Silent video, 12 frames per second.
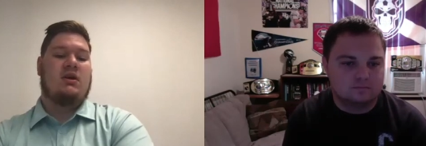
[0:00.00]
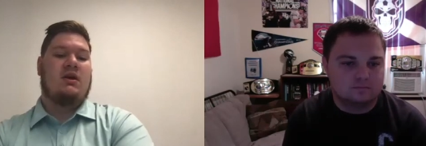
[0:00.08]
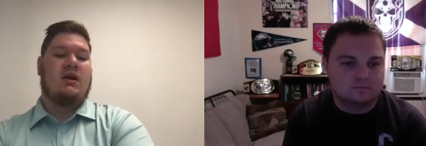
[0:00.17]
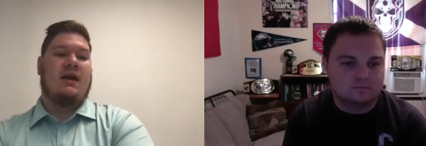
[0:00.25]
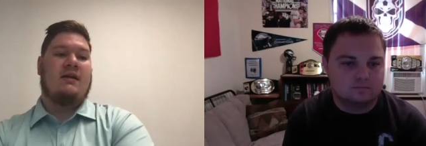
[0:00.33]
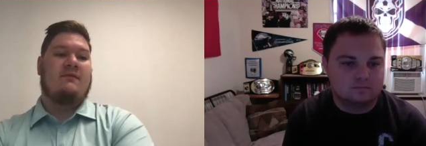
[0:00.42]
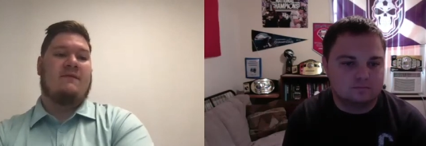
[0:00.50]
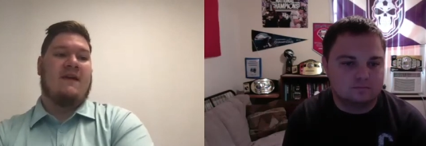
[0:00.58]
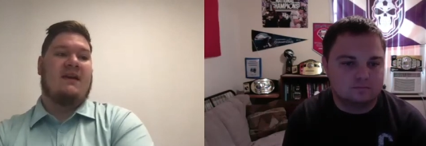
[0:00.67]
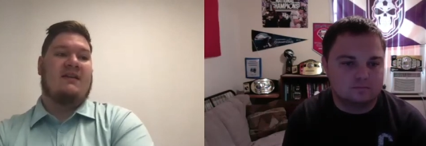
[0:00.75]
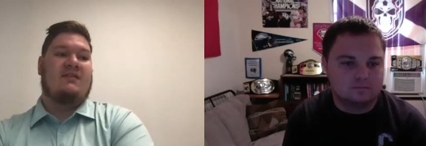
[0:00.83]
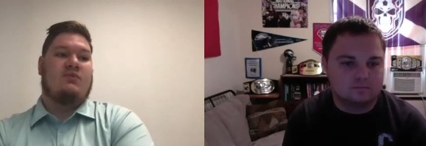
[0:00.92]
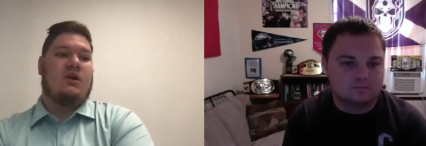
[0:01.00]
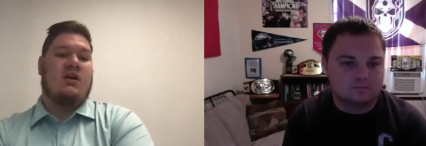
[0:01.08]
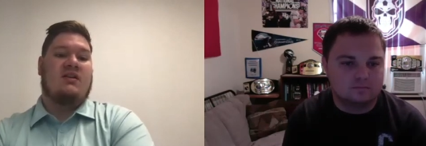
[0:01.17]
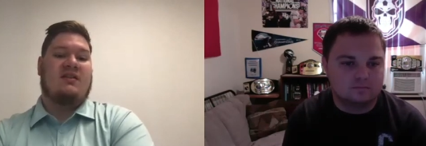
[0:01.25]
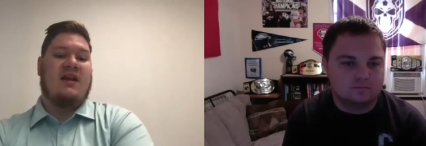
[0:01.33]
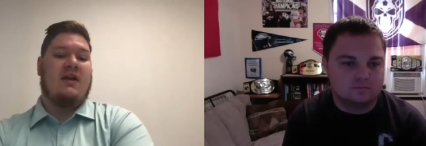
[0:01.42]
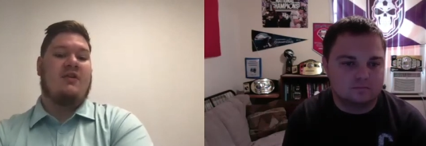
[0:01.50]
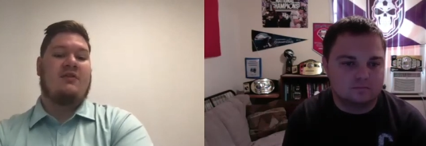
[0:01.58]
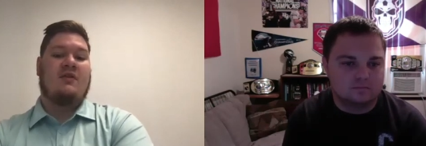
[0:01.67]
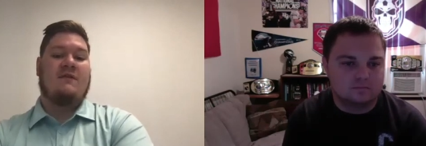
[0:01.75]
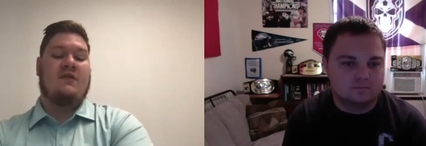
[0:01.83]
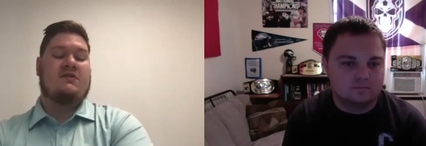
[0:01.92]
Speaker 1: And Vegas went on a tear in their
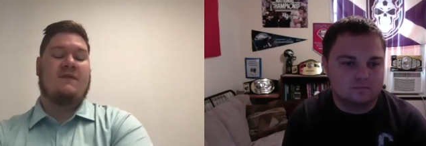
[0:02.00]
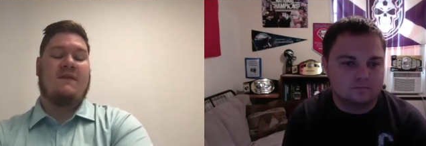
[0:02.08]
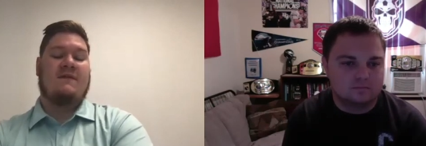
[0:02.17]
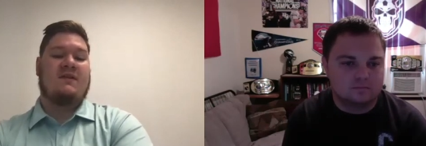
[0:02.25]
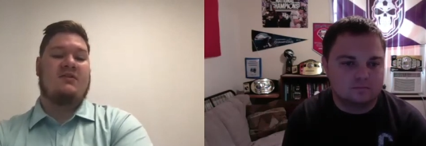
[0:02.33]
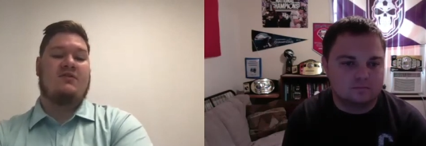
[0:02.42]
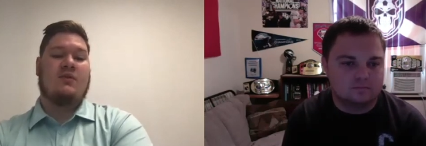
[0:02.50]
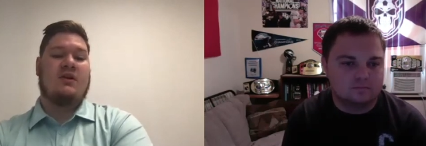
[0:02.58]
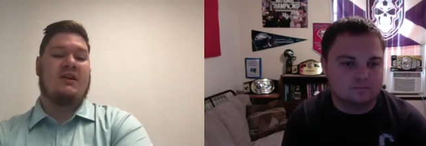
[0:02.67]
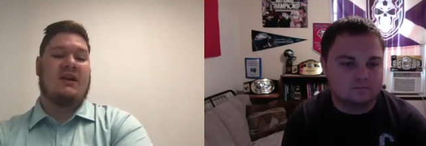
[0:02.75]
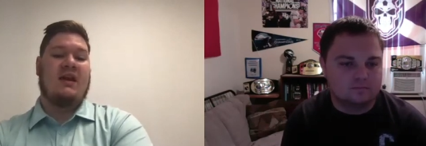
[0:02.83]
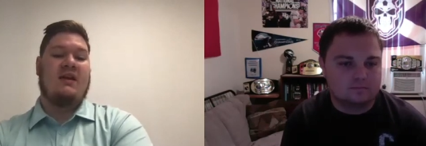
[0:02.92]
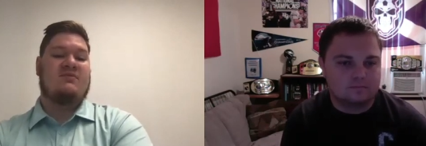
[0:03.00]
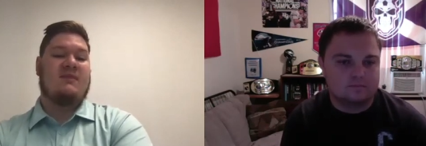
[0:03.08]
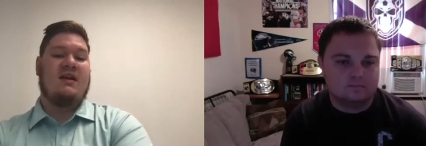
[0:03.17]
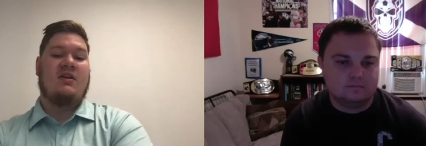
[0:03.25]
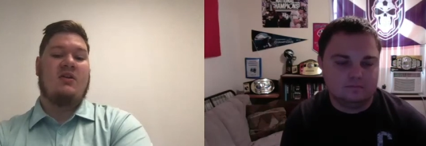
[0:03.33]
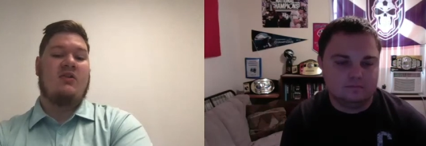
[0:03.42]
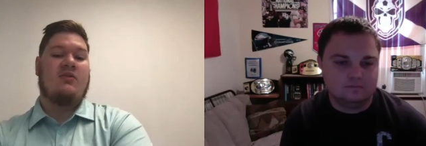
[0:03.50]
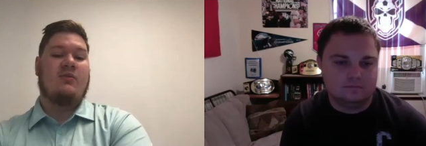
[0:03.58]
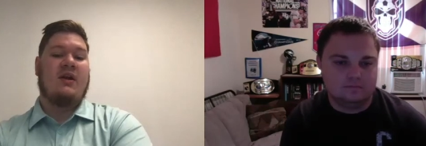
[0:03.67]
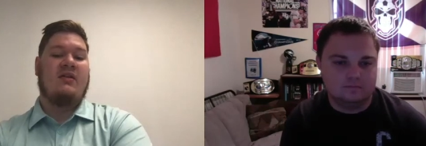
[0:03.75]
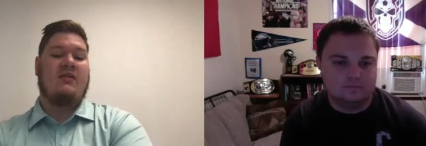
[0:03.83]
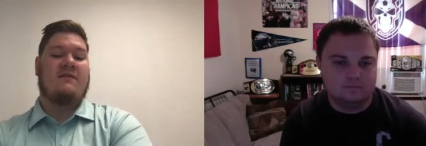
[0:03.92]
first 15, 20 games, made it all the way
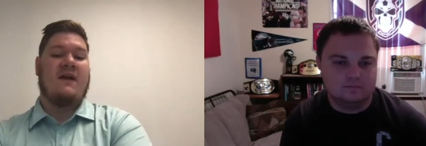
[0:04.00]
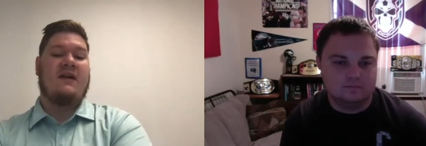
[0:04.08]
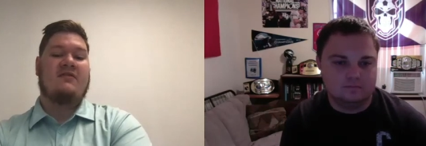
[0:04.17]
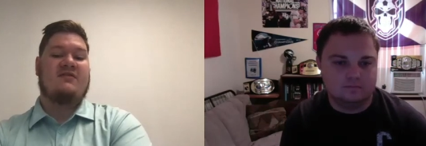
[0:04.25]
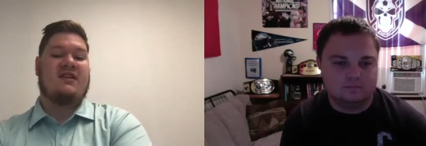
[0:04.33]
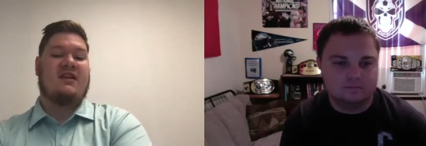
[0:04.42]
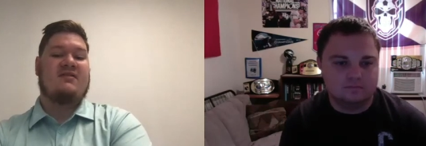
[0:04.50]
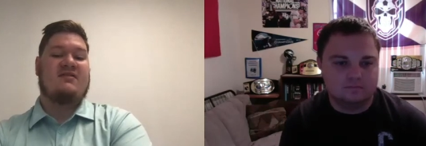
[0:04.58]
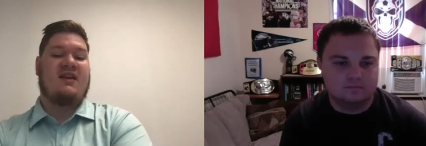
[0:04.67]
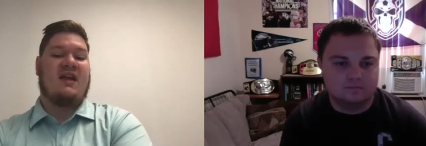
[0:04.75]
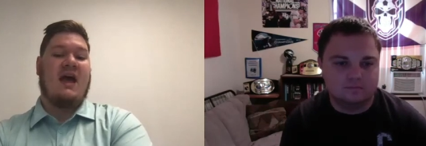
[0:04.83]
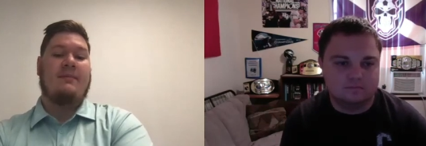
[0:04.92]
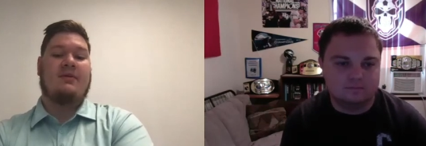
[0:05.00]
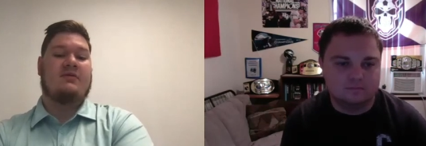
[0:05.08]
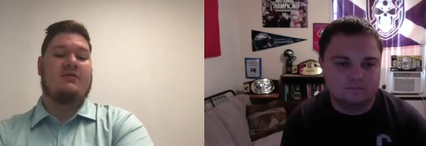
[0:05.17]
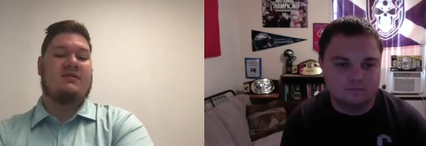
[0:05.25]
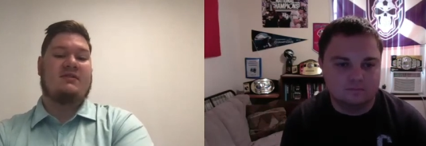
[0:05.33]
to the finals against the Capitals.